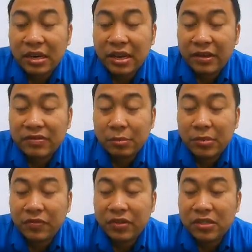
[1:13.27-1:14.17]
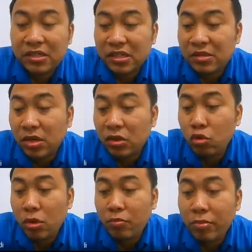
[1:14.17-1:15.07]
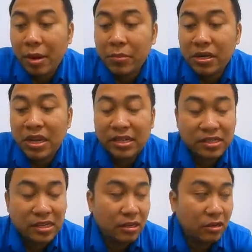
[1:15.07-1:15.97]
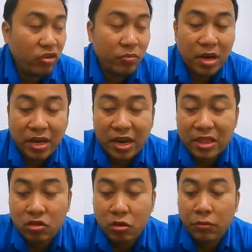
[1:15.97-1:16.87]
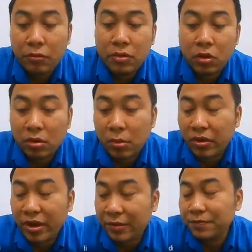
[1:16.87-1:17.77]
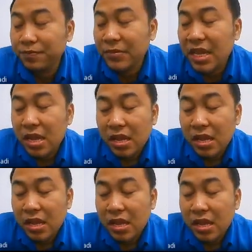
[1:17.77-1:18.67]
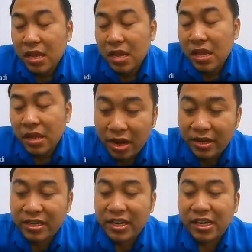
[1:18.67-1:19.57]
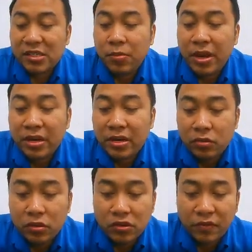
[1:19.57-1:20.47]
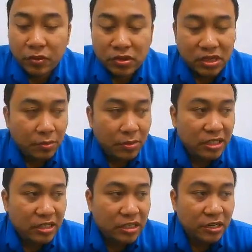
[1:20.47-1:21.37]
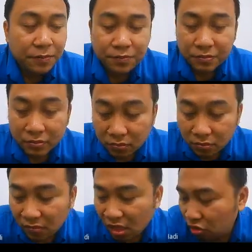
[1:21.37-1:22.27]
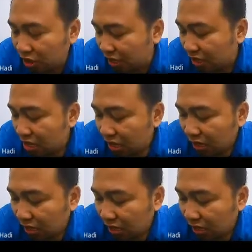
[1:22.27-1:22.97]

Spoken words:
have some differences between primary and secondary market. Later on, we will talk about that. Okay, the third one, yeah, explain the roles of Bursa Malaysia. Okay,